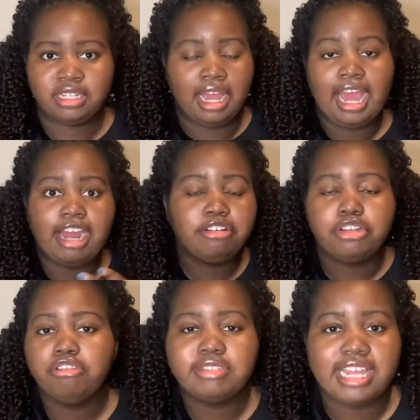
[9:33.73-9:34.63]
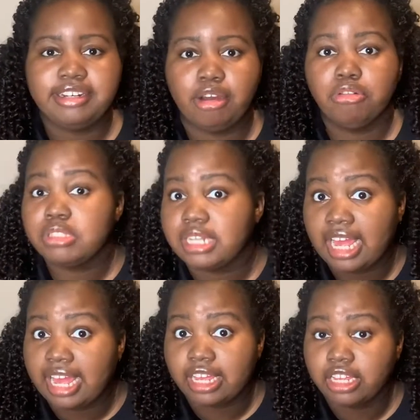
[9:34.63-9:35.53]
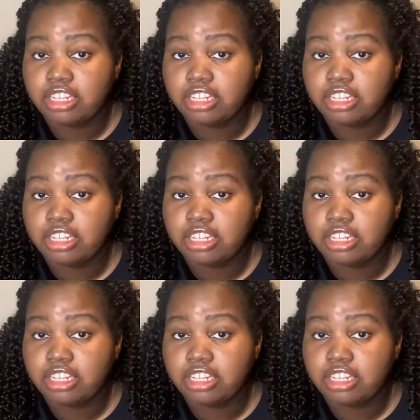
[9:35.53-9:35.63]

how do you say no to that?